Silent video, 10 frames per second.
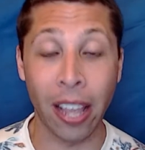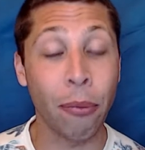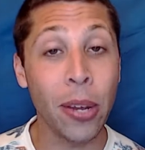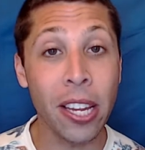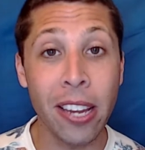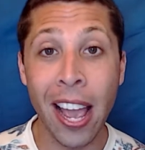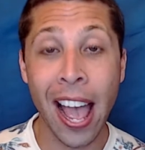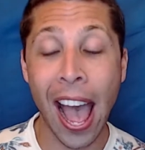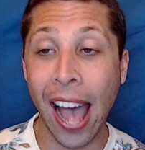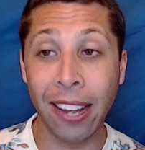If we
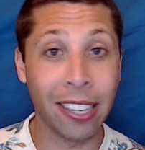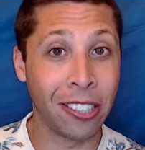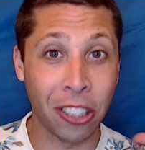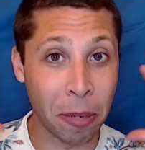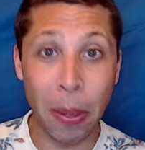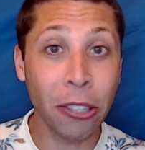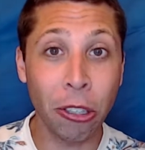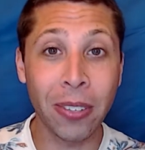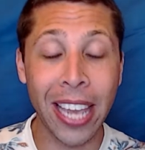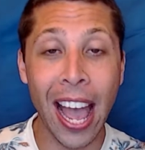had uh, just a picture
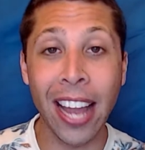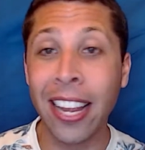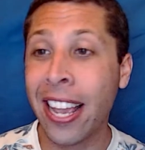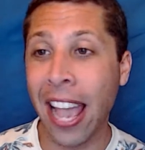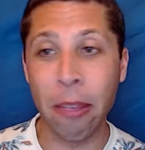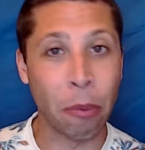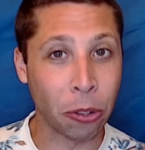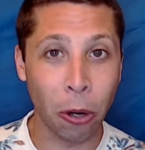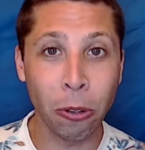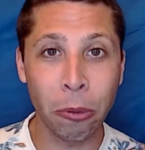of a cat and then we were
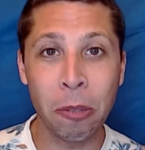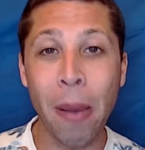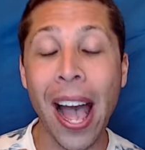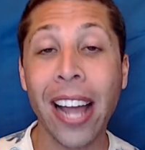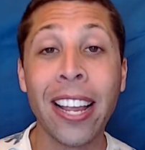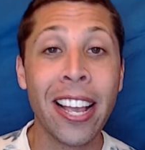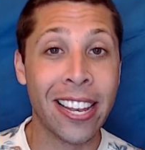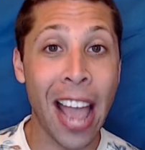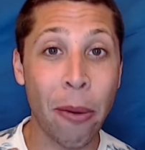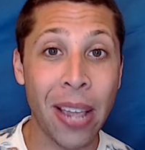told it was bad,
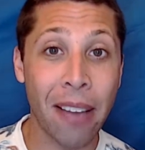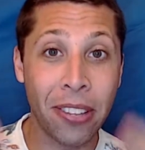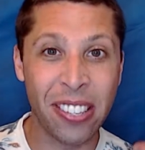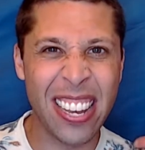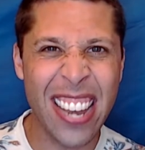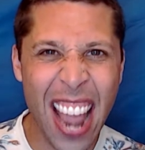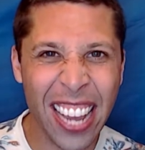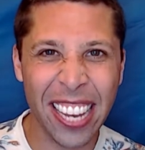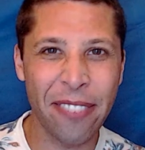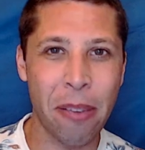now we have this
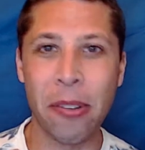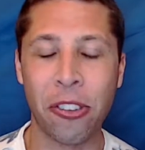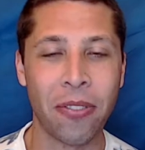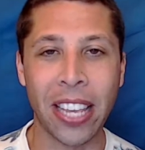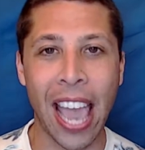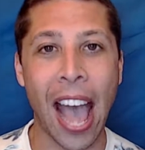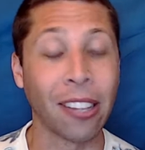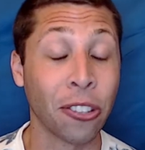negative image of the cat.